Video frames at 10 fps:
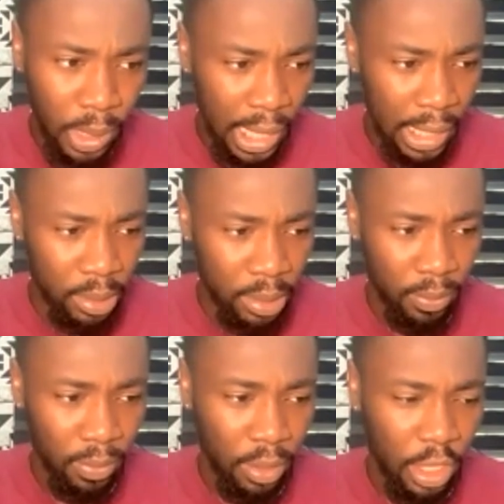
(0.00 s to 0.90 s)
And
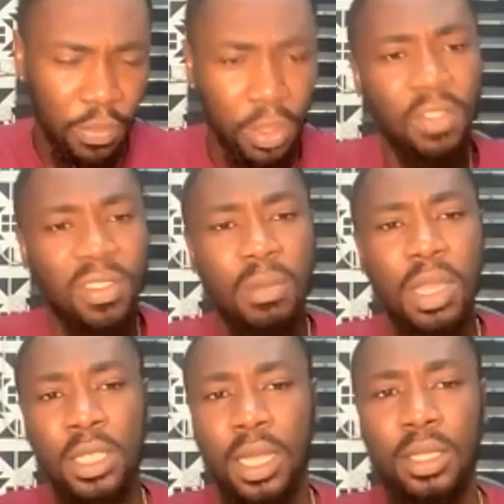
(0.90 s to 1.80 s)
if you give them a
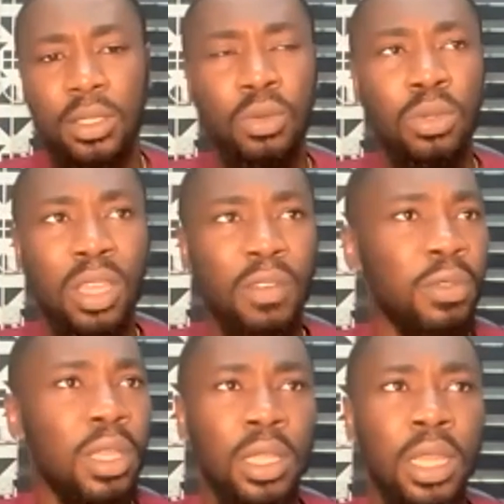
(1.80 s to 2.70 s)
chance, you
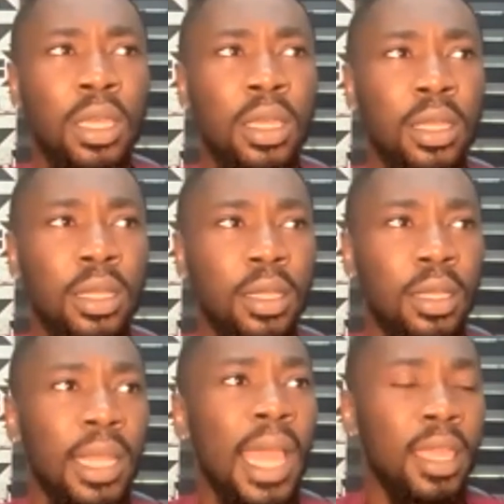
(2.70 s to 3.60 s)
definitely
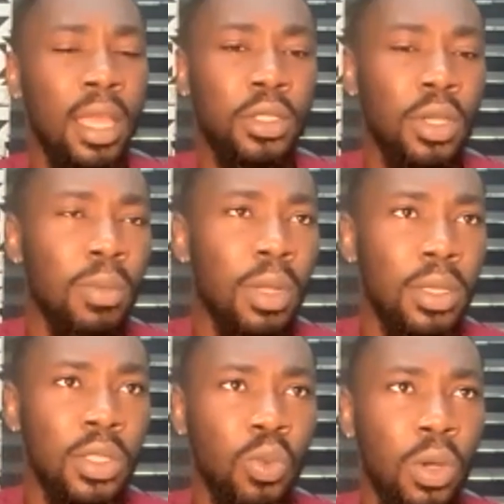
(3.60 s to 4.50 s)
like get your
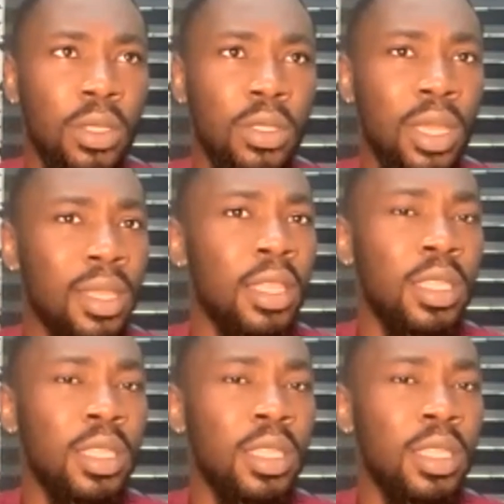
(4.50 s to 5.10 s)
money's worth. So it